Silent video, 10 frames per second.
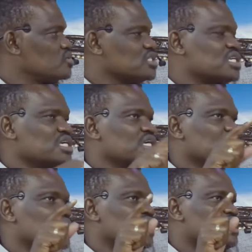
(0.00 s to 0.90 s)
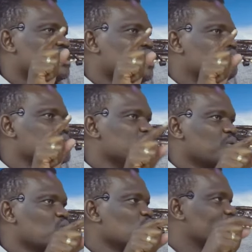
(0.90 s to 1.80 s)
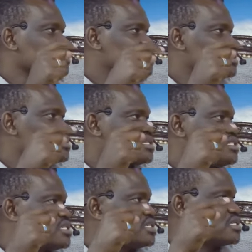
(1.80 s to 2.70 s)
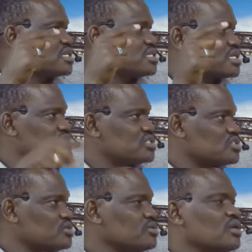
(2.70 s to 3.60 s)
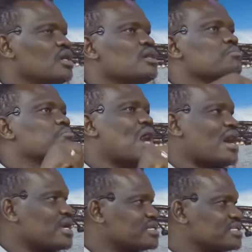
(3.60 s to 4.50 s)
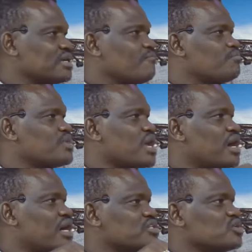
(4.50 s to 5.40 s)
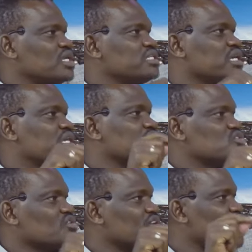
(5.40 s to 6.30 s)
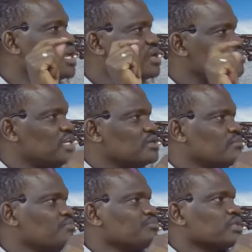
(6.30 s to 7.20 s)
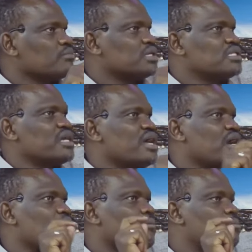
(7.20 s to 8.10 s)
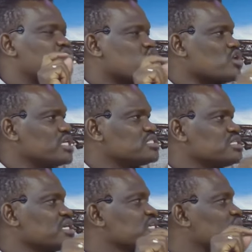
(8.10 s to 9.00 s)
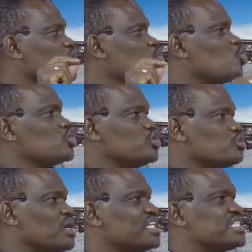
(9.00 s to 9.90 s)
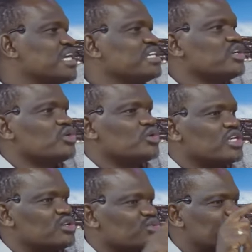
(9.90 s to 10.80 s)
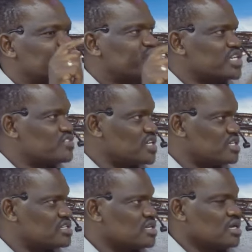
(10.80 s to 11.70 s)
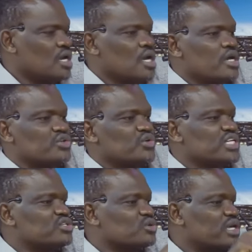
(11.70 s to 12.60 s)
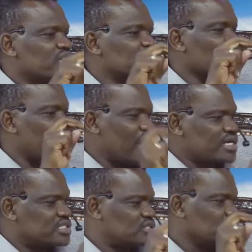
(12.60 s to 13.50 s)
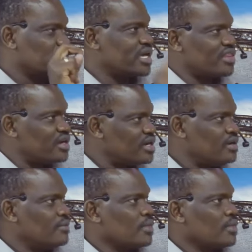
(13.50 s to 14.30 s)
So you see, there are people who kiss you, but they are actually the kiss of an enemy. But there are friends that can wound you by telling you, you need to fix it, you need to get your act together.